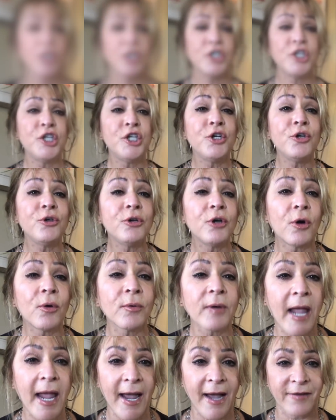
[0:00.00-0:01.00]
You
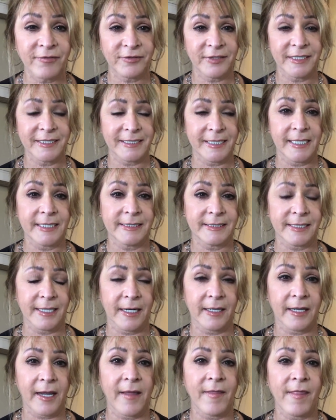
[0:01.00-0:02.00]
don't have to stay
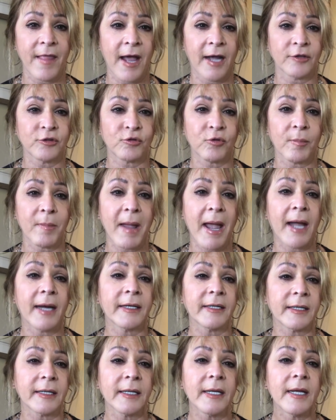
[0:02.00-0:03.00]
stuck in that
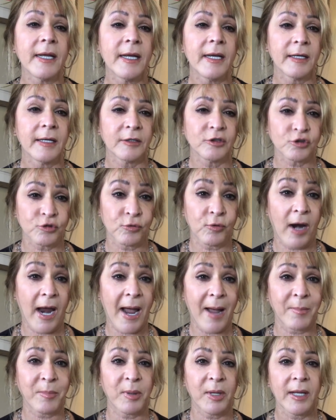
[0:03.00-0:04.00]
traumatic
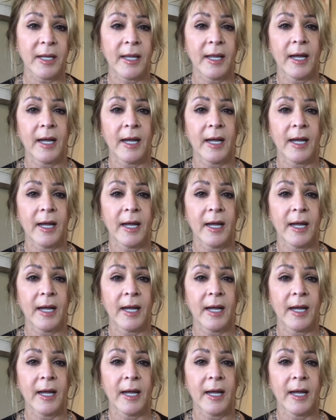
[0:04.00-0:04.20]
trap,